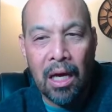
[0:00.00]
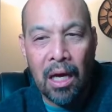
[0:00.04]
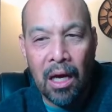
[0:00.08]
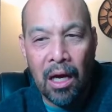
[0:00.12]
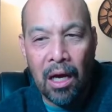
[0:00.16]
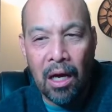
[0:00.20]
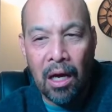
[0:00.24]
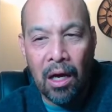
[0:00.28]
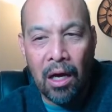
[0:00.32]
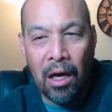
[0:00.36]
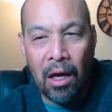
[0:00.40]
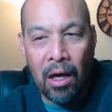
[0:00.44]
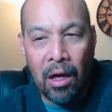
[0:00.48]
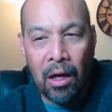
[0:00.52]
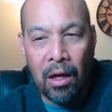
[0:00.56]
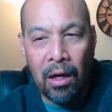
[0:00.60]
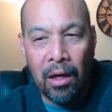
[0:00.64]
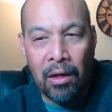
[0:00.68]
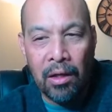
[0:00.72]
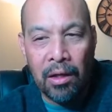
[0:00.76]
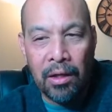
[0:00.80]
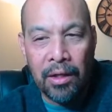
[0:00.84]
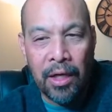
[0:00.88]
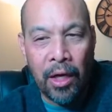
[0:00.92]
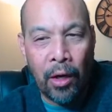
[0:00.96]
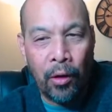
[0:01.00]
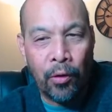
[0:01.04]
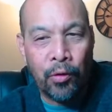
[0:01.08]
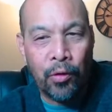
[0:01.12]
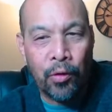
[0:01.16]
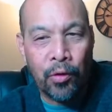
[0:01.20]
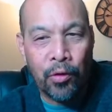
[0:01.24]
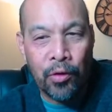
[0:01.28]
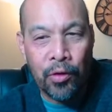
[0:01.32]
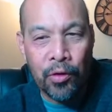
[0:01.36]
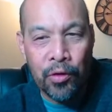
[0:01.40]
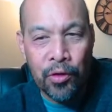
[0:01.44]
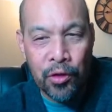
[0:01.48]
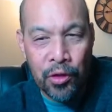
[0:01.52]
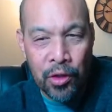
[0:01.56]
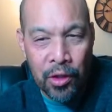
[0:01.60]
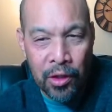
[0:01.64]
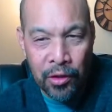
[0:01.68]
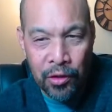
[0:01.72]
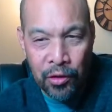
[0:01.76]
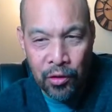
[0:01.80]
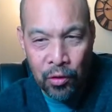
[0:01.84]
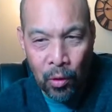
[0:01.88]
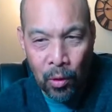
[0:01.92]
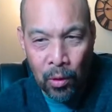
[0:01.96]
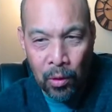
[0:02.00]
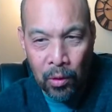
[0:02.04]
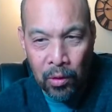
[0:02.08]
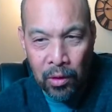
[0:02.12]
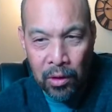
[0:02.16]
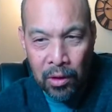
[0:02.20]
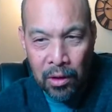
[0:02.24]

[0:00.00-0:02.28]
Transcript: a character controller,